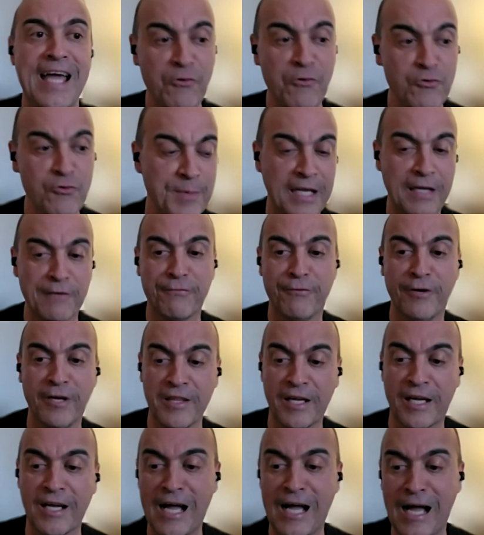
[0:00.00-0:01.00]
I was making
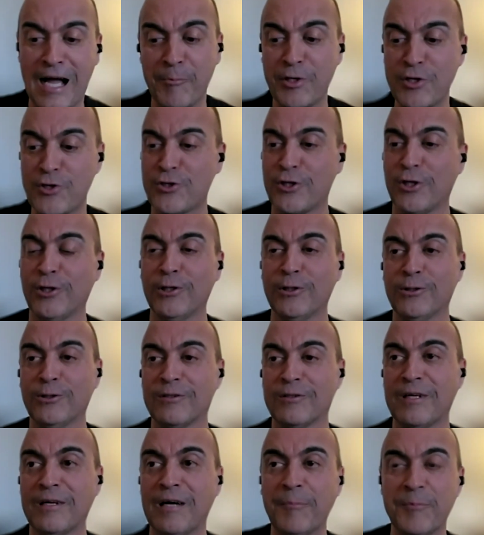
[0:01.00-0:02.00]
fun of the comedy
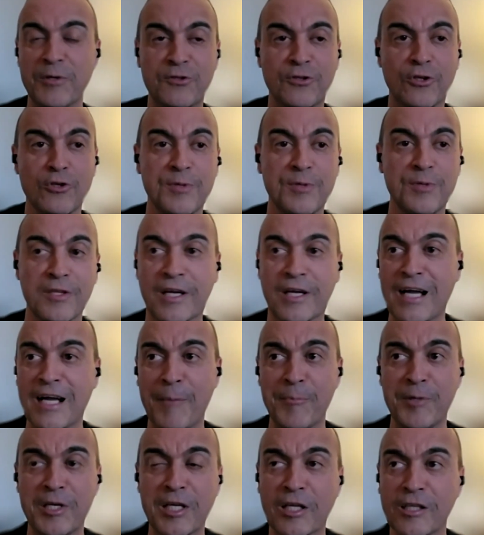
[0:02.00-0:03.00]
show. I mean, excuse me, the
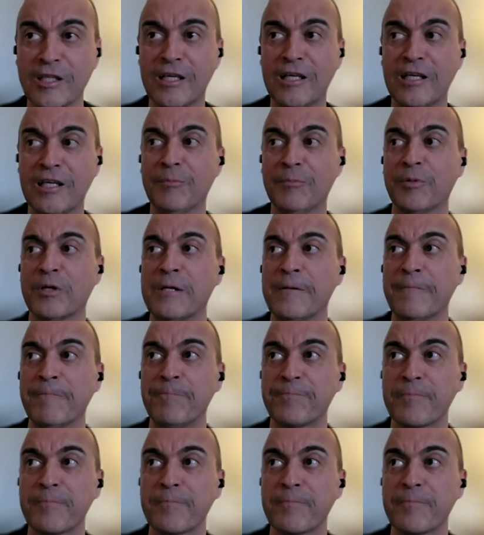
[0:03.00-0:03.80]
comedy club.